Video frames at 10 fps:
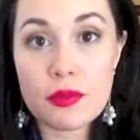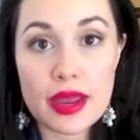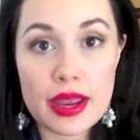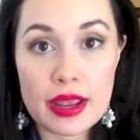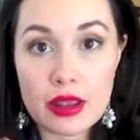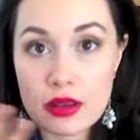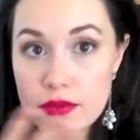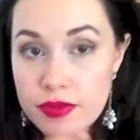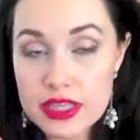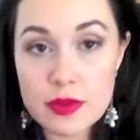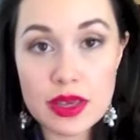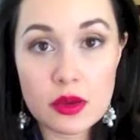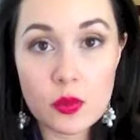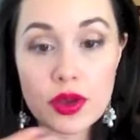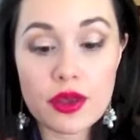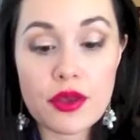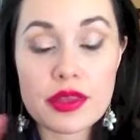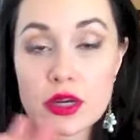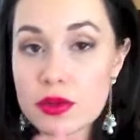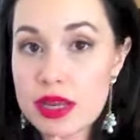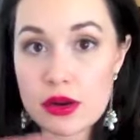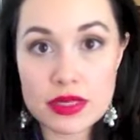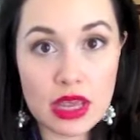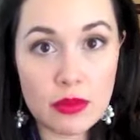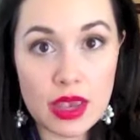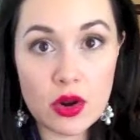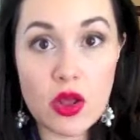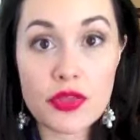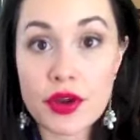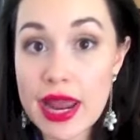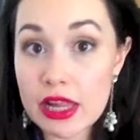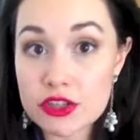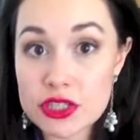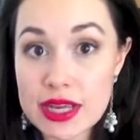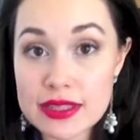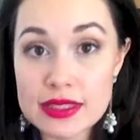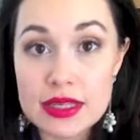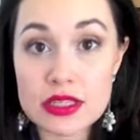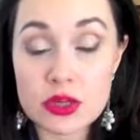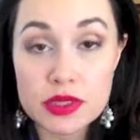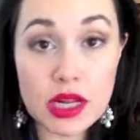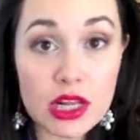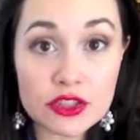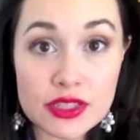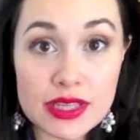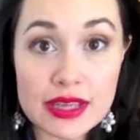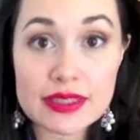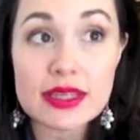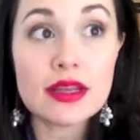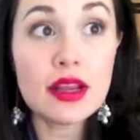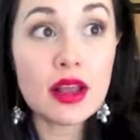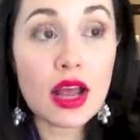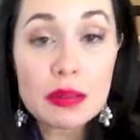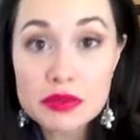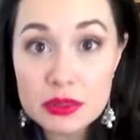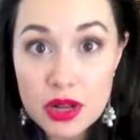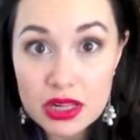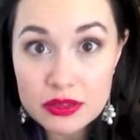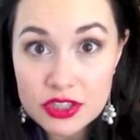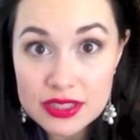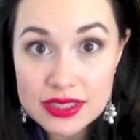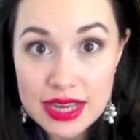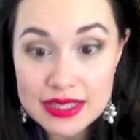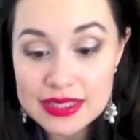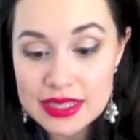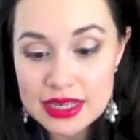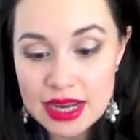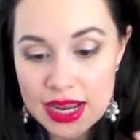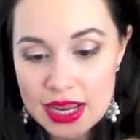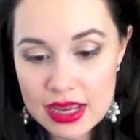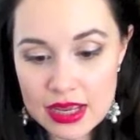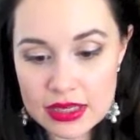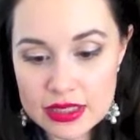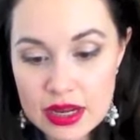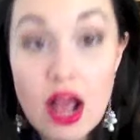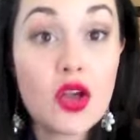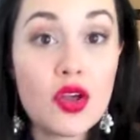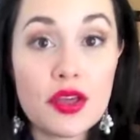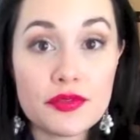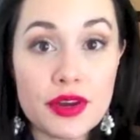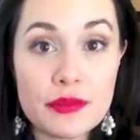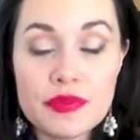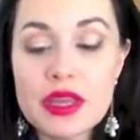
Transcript: my face makeup well, they don't irritate me at all, they're allergy tested, dermatologist tested, ophthalmologist tested, and alcohol free.